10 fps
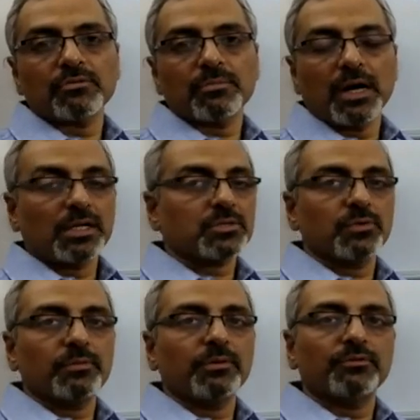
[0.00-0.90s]
of March
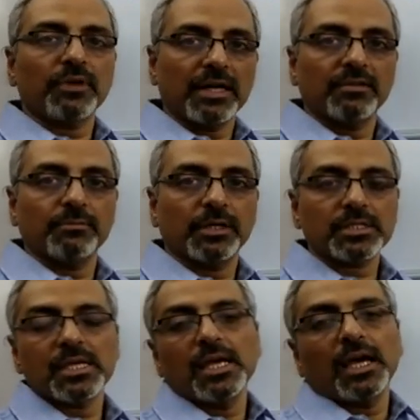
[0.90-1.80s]
will be 5
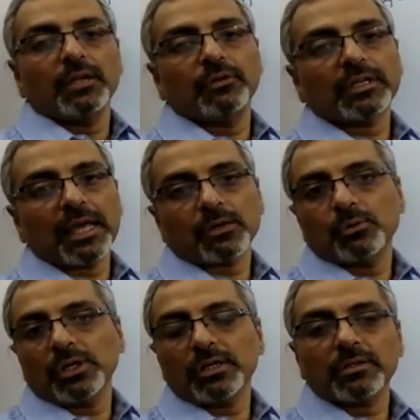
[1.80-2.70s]
months, and we'll
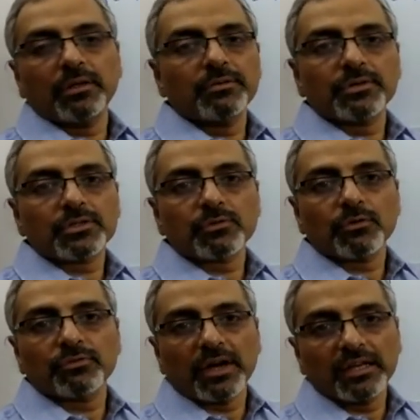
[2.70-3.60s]
calculate the interest
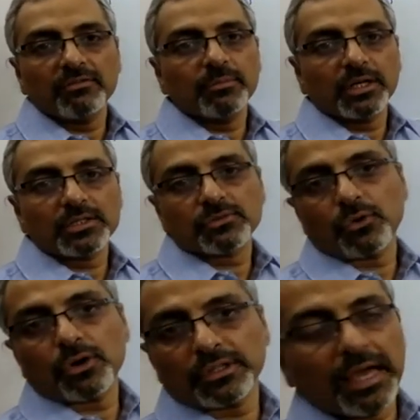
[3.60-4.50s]
for 5 months
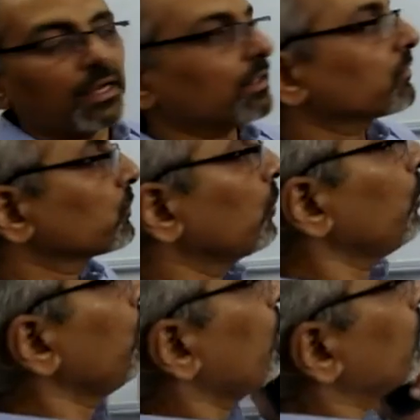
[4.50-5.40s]
for that.
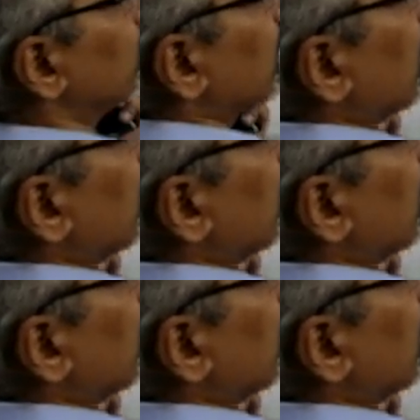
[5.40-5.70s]
So we'll